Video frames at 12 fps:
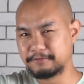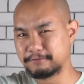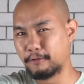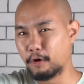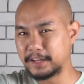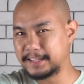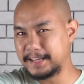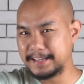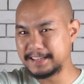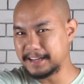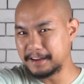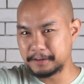14
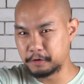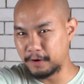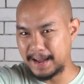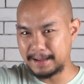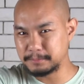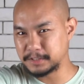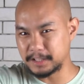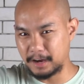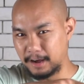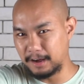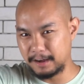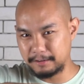grams
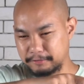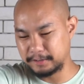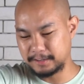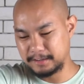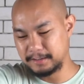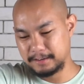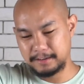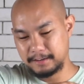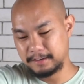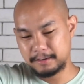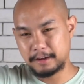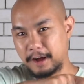of
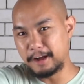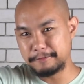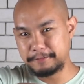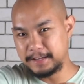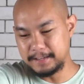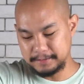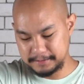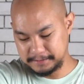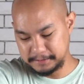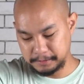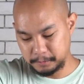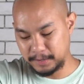coffee
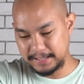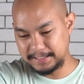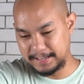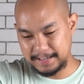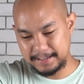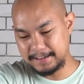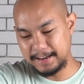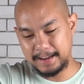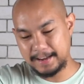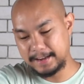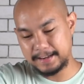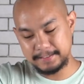went in,
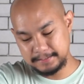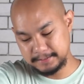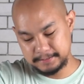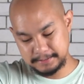and